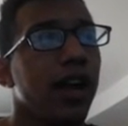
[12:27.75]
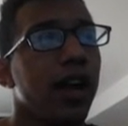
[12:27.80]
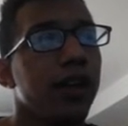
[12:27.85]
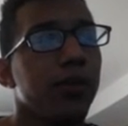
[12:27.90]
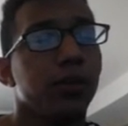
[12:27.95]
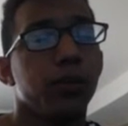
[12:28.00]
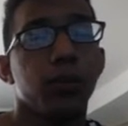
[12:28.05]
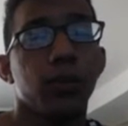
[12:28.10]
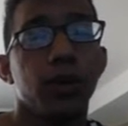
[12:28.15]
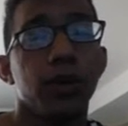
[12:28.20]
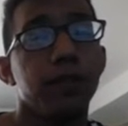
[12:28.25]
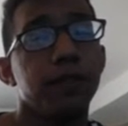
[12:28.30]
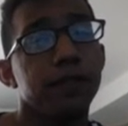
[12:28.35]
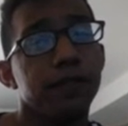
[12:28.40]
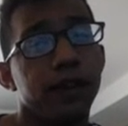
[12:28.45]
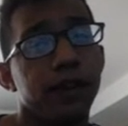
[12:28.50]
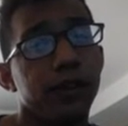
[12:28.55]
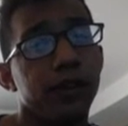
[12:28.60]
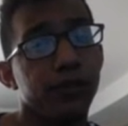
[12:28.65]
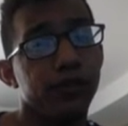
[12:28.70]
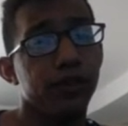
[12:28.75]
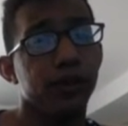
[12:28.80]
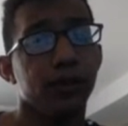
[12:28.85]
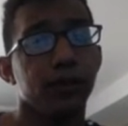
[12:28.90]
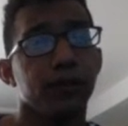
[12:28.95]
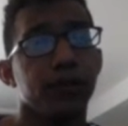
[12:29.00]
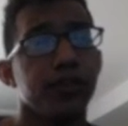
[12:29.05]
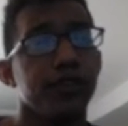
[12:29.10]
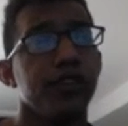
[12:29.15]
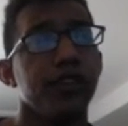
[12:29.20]
1 Fairy of Sacred
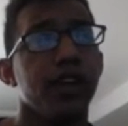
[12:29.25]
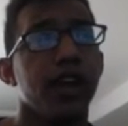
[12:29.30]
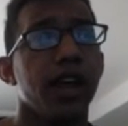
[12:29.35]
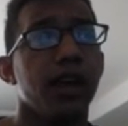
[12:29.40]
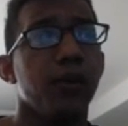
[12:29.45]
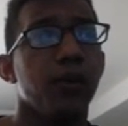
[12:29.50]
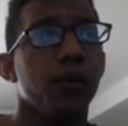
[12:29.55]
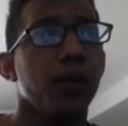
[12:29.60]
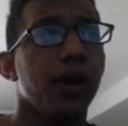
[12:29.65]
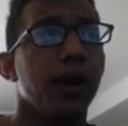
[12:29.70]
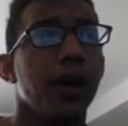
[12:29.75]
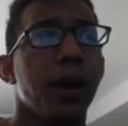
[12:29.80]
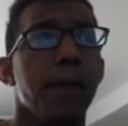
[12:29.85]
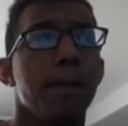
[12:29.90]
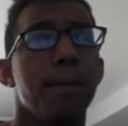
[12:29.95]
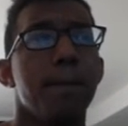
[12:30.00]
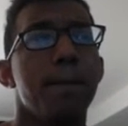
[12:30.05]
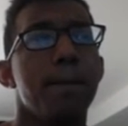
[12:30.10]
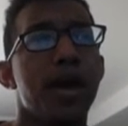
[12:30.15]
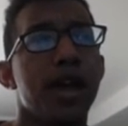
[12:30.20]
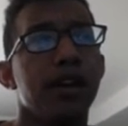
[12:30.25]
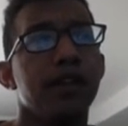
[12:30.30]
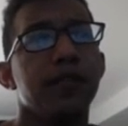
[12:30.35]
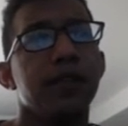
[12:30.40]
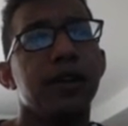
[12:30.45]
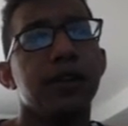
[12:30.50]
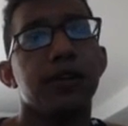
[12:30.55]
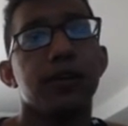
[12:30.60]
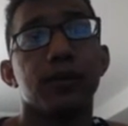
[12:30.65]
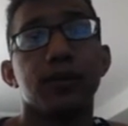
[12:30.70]
Vision, and 1
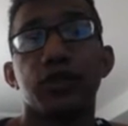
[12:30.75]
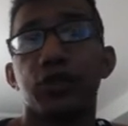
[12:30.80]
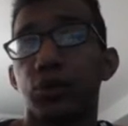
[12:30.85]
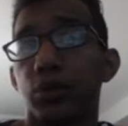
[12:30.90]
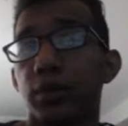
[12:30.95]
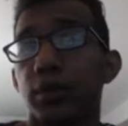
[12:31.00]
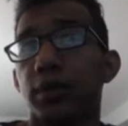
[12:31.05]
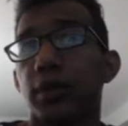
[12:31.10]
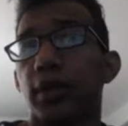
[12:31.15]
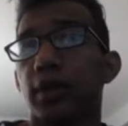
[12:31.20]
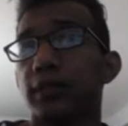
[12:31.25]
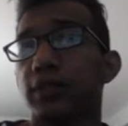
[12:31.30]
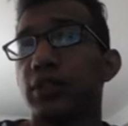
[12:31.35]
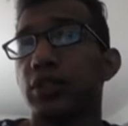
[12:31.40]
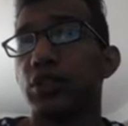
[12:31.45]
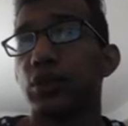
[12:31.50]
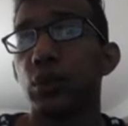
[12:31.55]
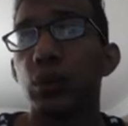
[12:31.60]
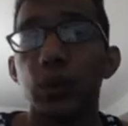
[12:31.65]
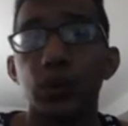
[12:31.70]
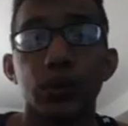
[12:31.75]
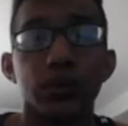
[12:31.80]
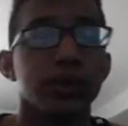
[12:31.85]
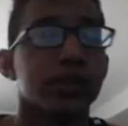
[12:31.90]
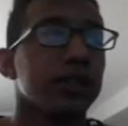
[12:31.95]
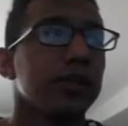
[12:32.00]
Bedivere, the Restorer of Souls.